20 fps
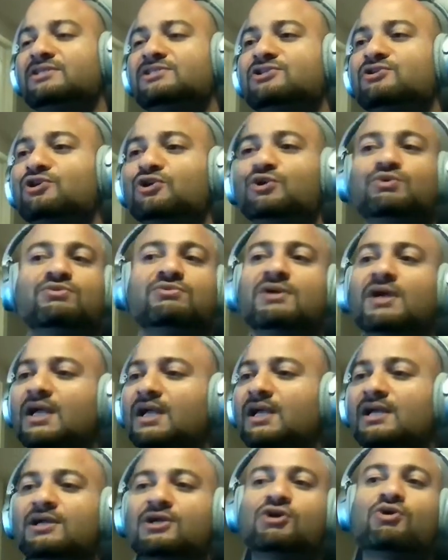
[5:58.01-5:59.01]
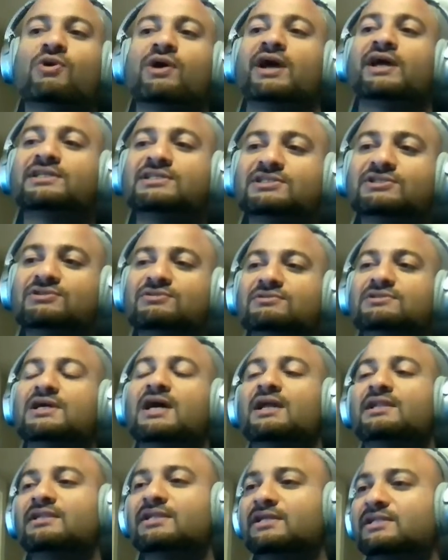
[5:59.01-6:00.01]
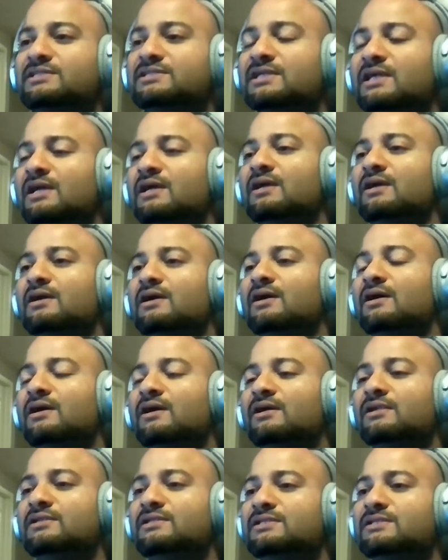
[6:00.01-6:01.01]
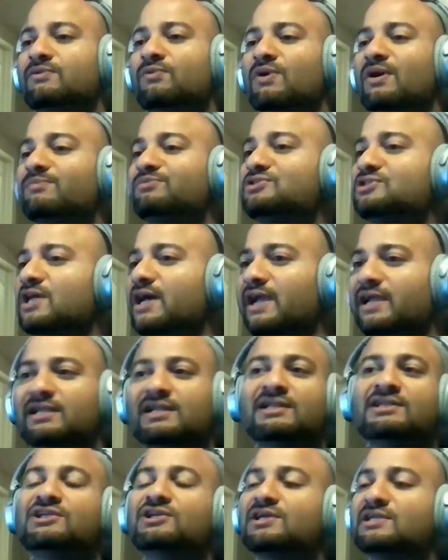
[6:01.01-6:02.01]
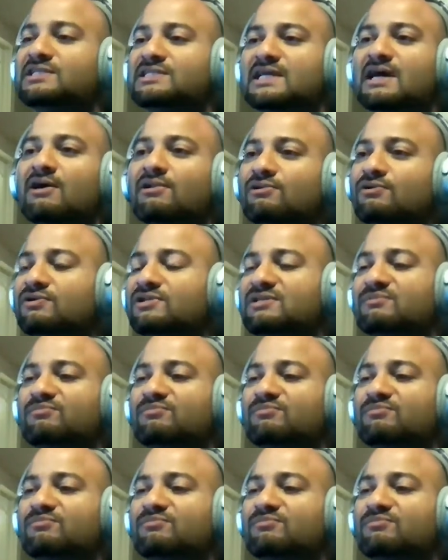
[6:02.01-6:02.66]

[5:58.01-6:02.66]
So you go ahead to .NET website and you can download the